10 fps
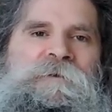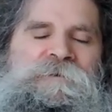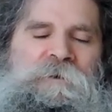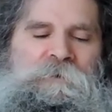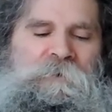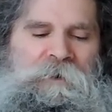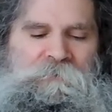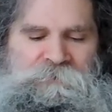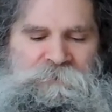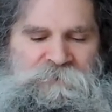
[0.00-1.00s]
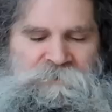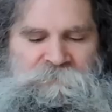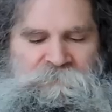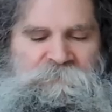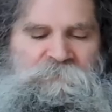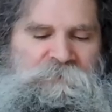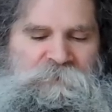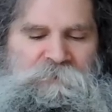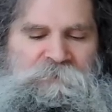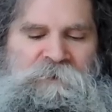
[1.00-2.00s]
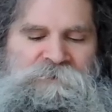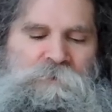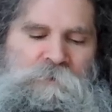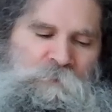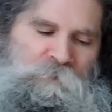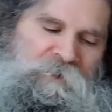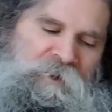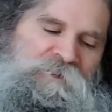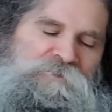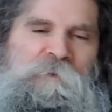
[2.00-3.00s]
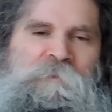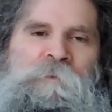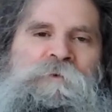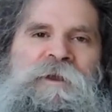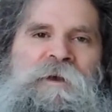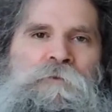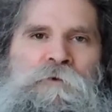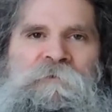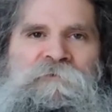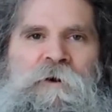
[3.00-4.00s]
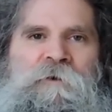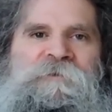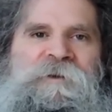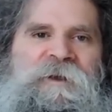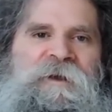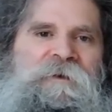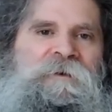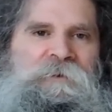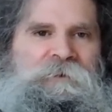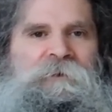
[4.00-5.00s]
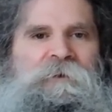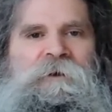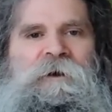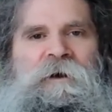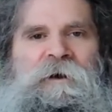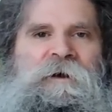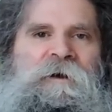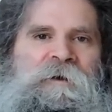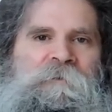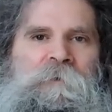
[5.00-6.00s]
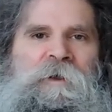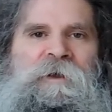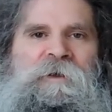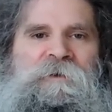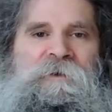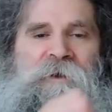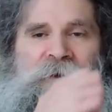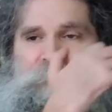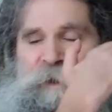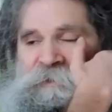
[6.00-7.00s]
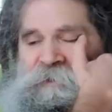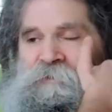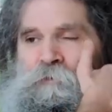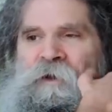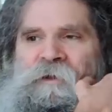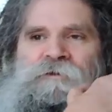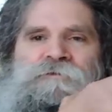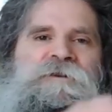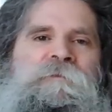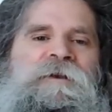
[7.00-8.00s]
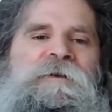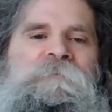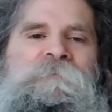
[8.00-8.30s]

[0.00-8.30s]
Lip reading: So I would just, that's the whole point. I just want people to get more involved again, and get it back to the way it used to be.